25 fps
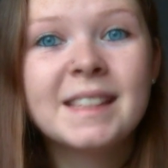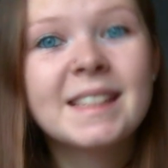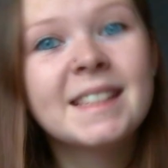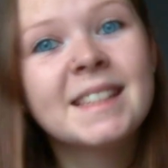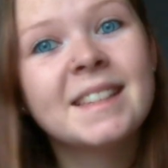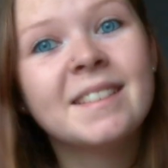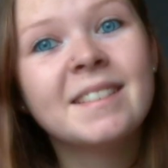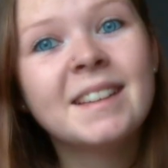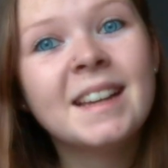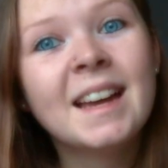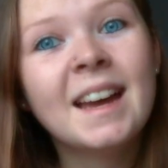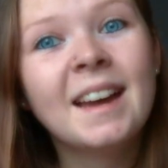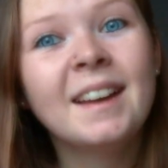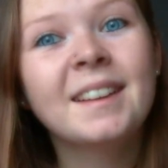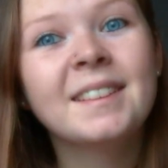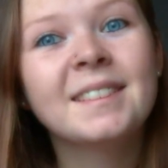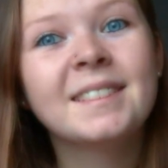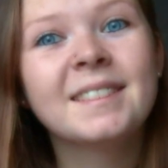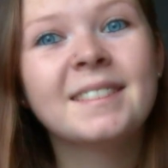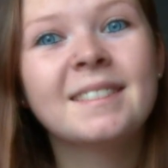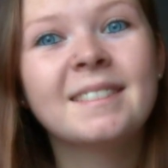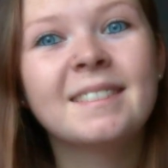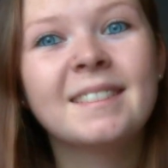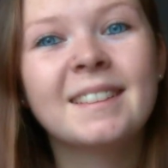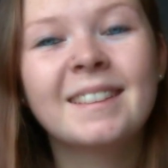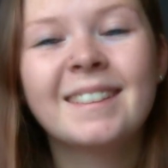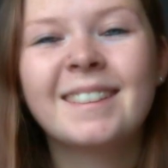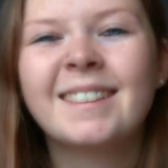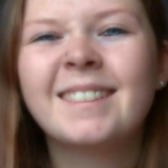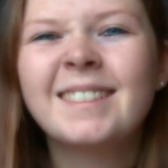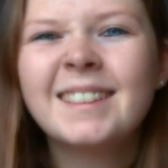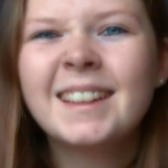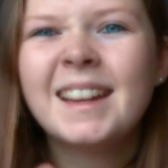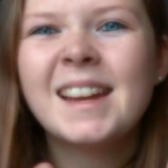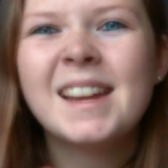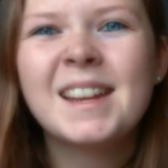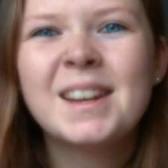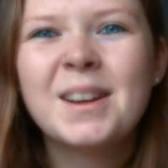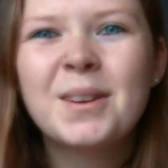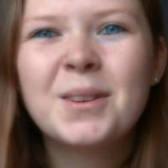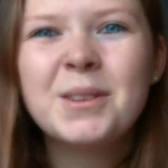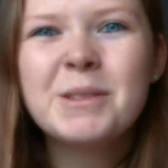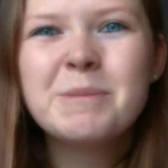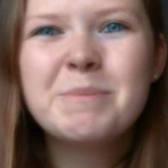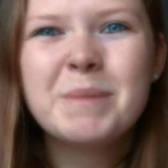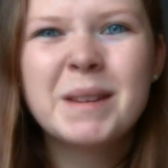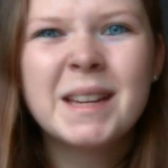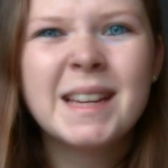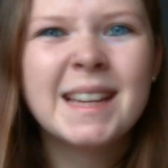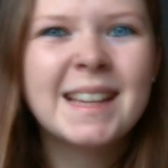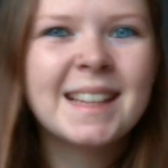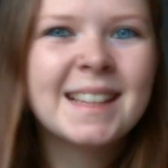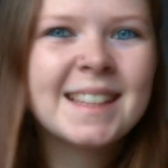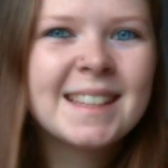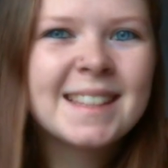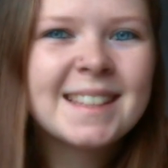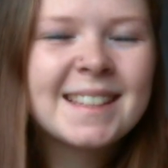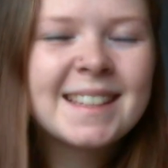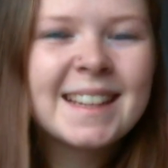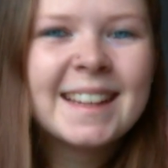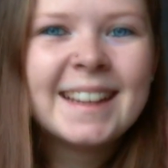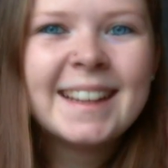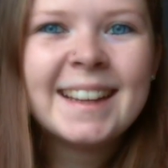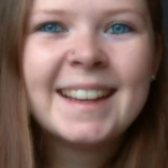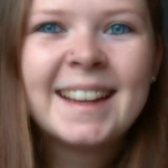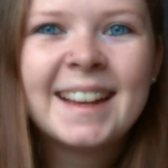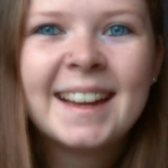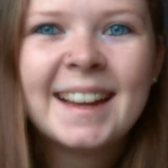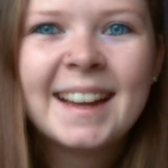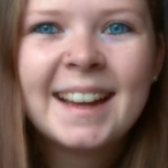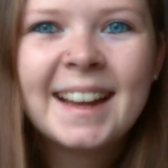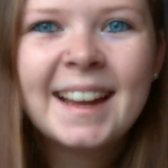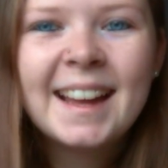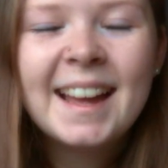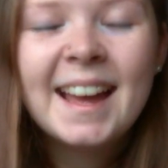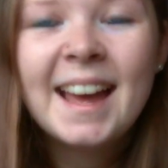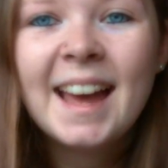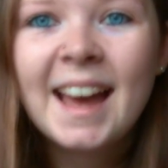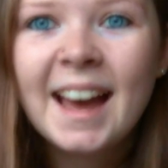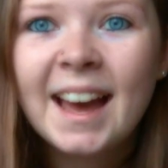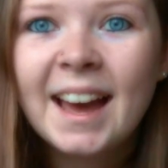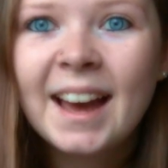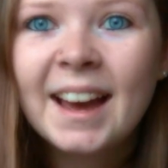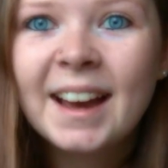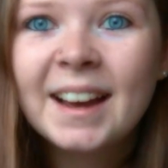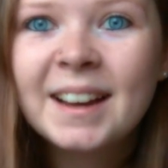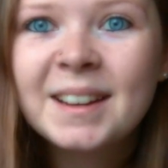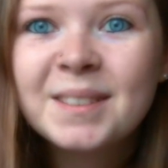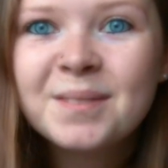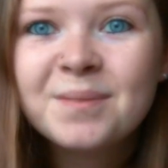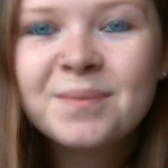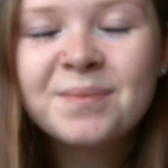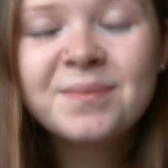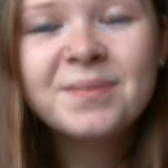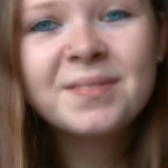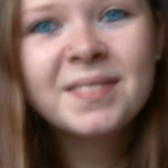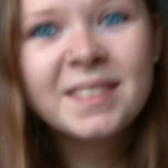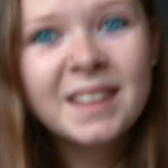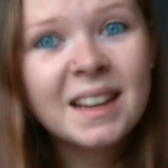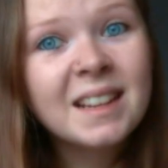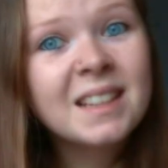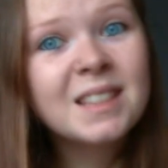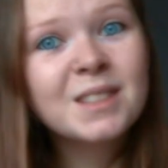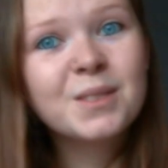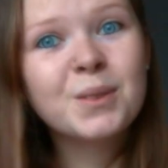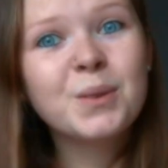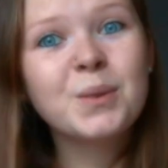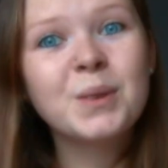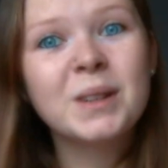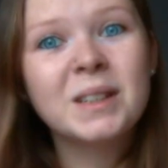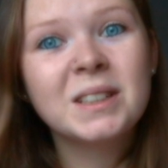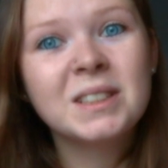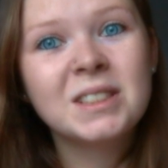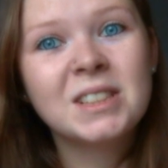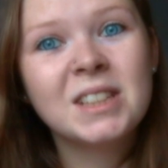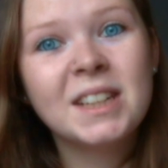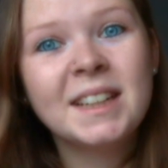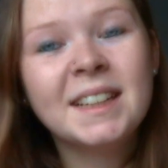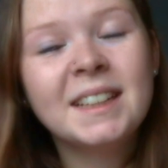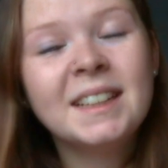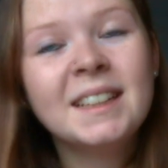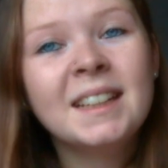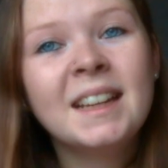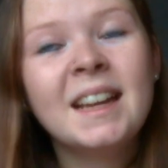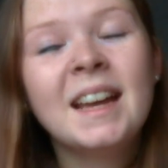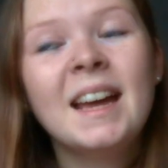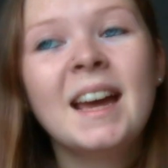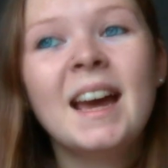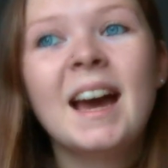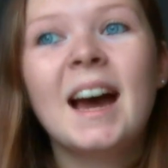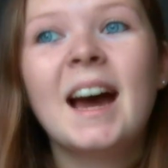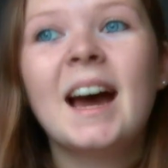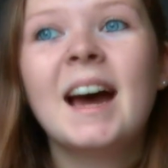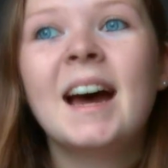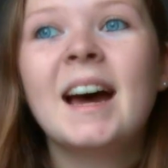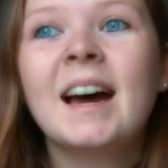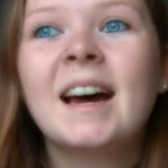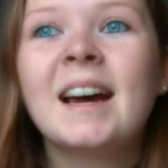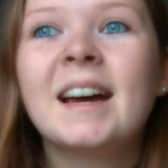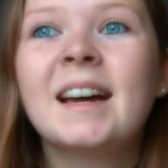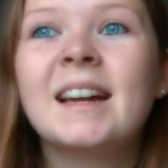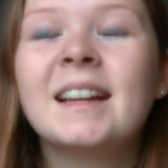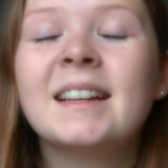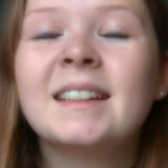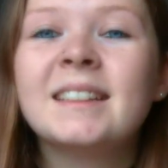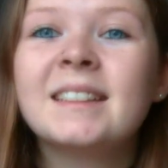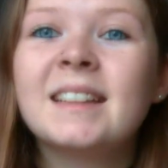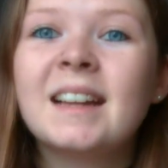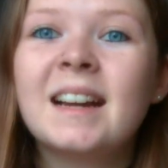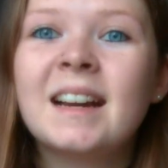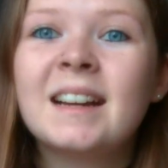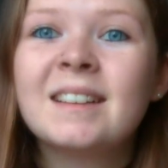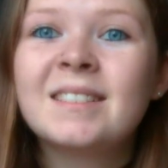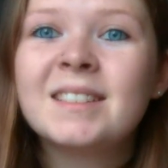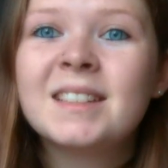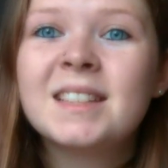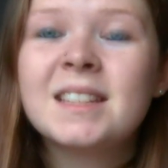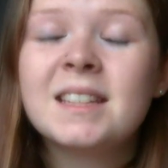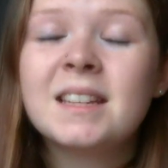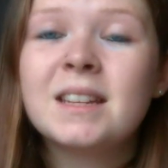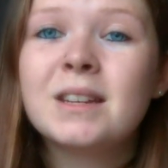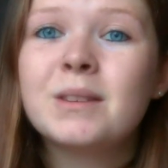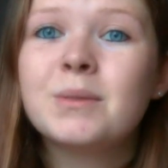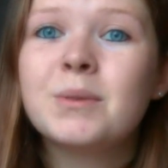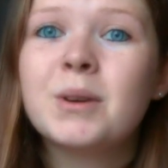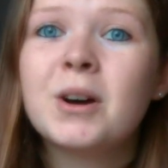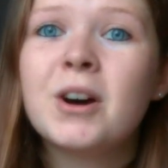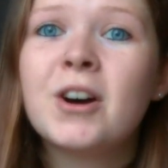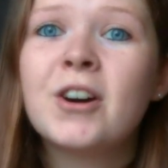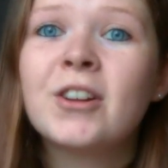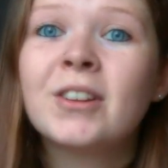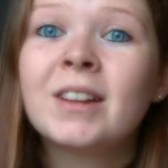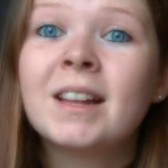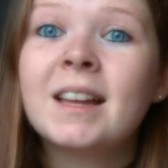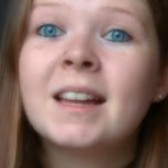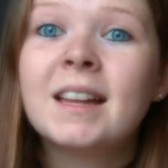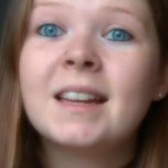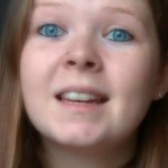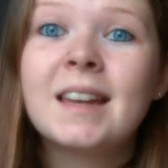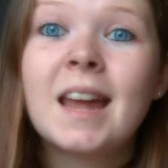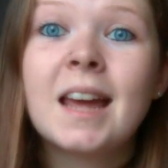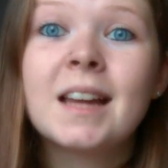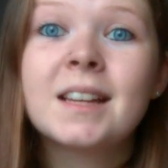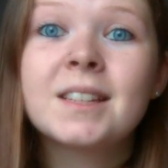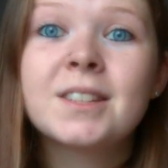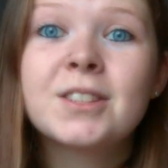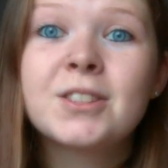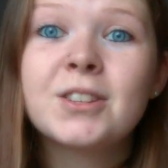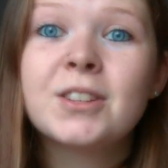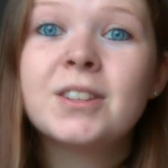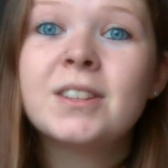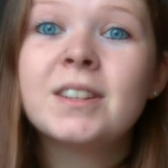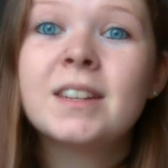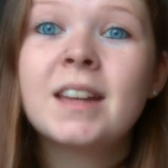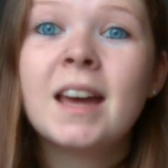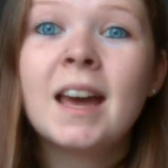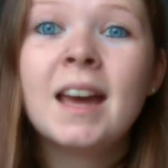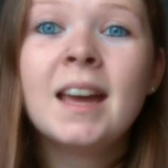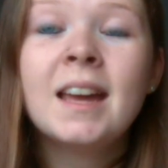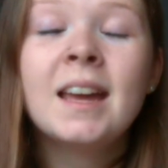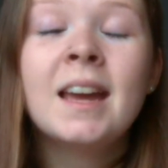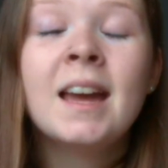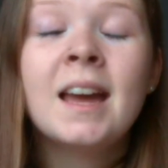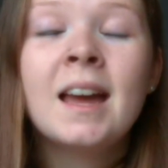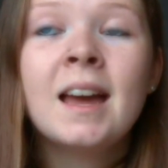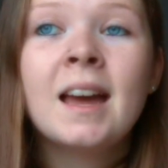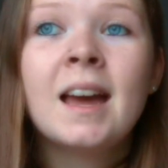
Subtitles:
So yeah, go and get your nose pierced. Thanks for watching, and I will see you all next Sunday.